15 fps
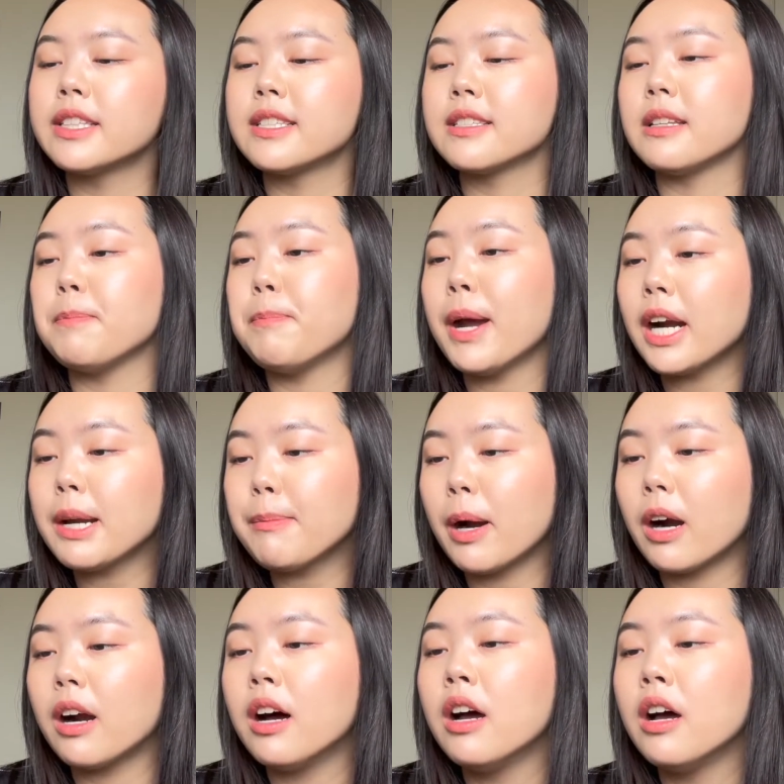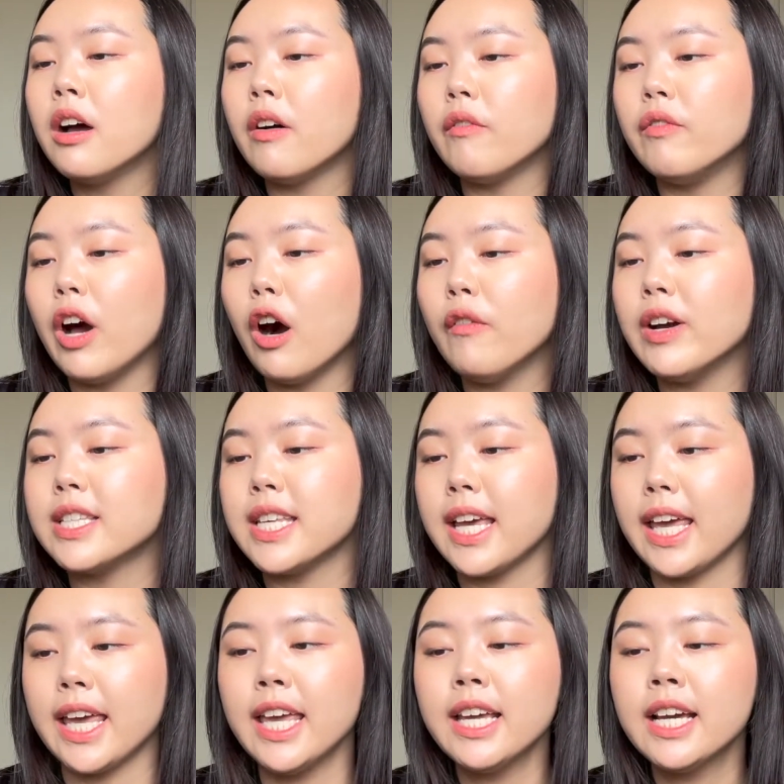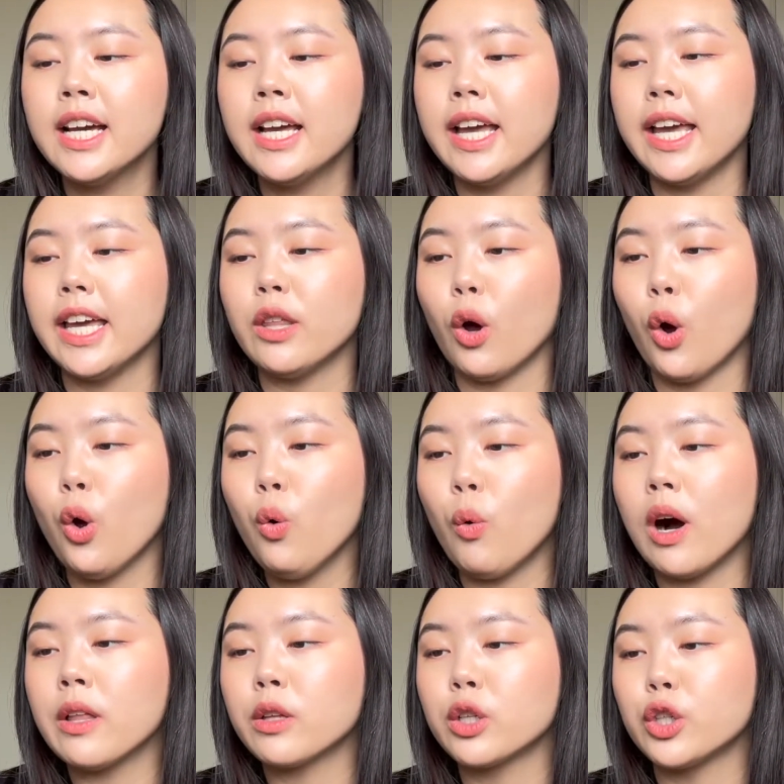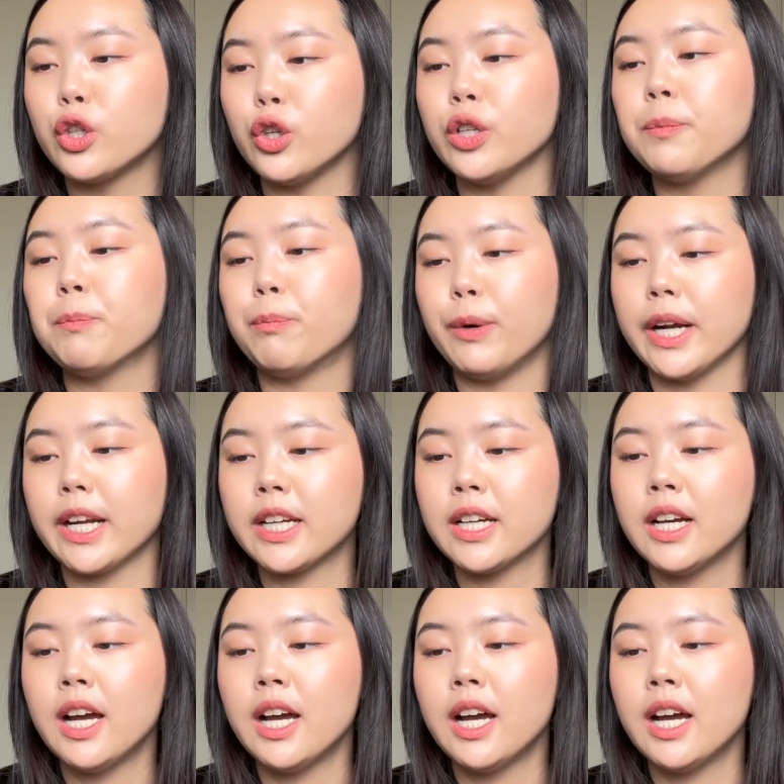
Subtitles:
This is the Peripera Velvet Ink in 01 Good Brick.